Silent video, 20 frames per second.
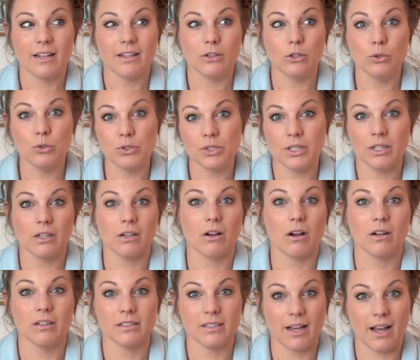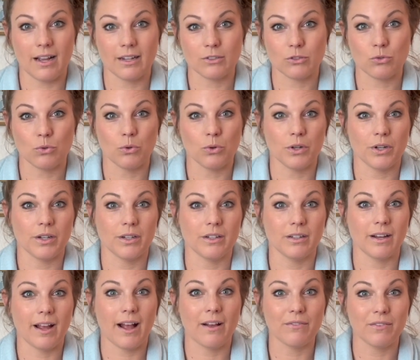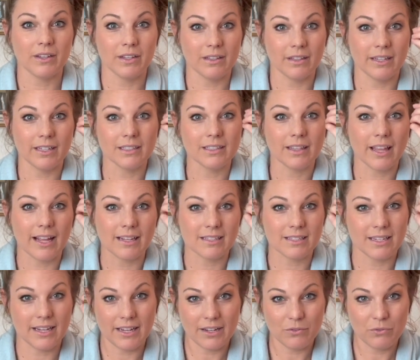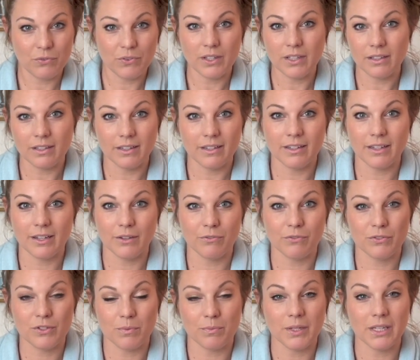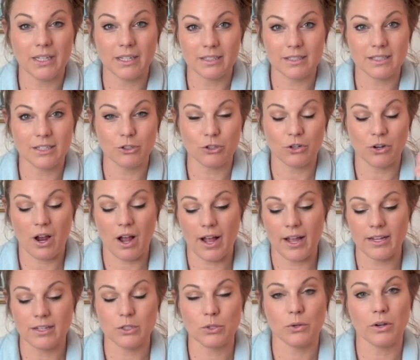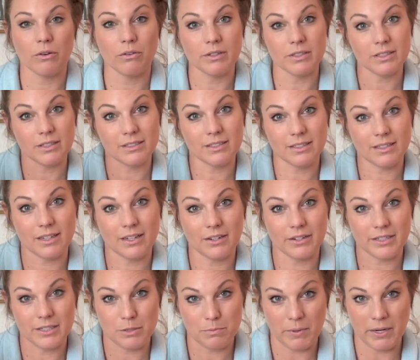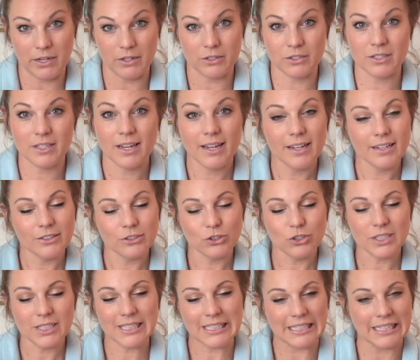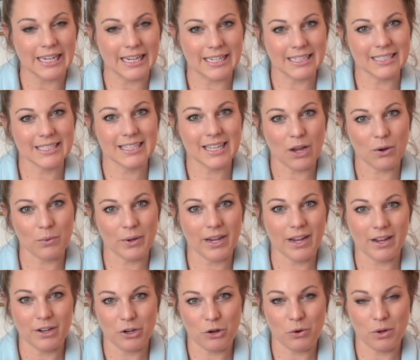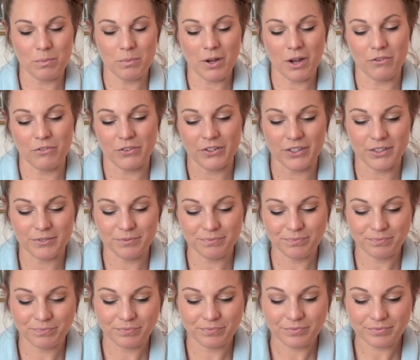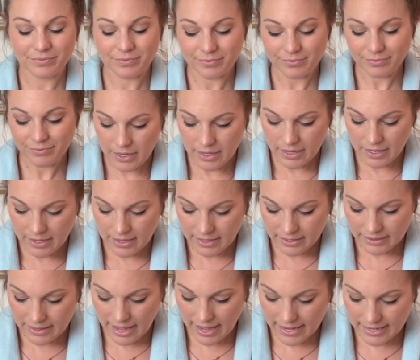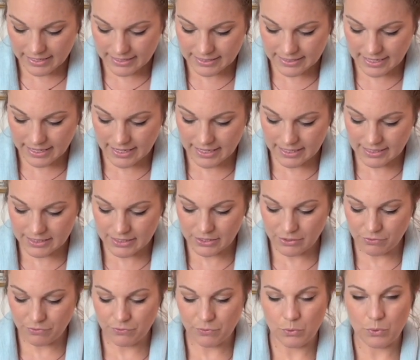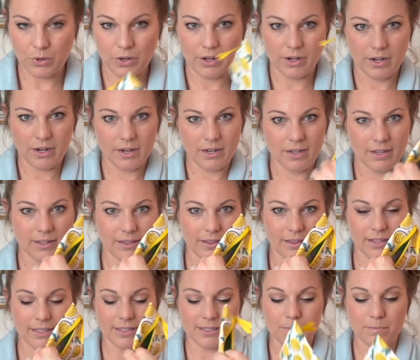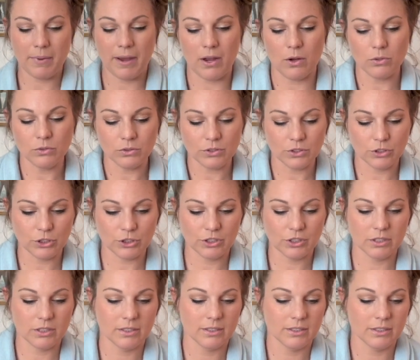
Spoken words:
losing a contact or having like that sand feeling if something gets in your eye, so I always like to carry spares just in case. That way I know I'm covered. That is it for this pouch.